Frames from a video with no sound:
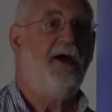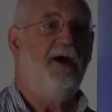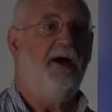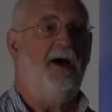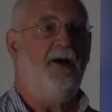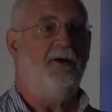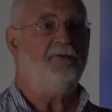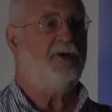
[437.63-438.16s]
It
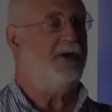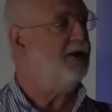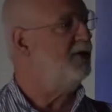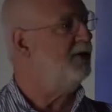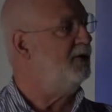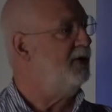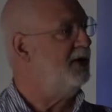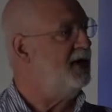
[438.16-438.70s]
was a
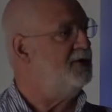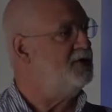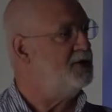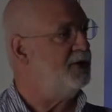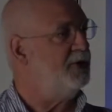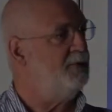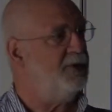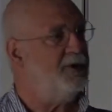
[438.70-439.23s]
little
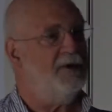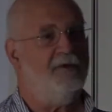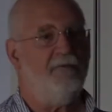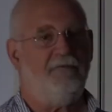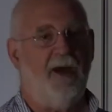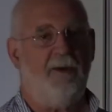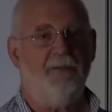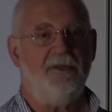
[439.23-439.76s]
incident within the
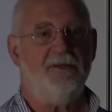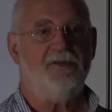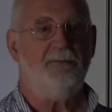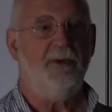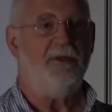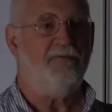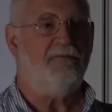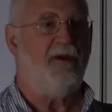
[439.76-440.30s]
family that
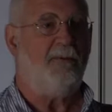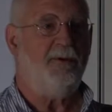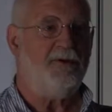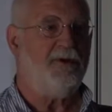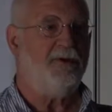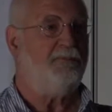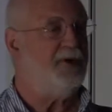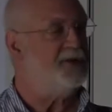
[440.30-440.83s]
split the family
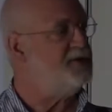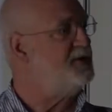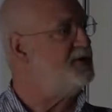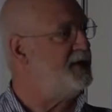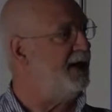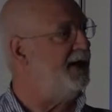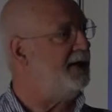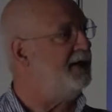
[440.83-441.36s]
to the present
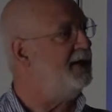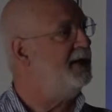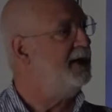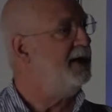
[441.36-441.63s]
day.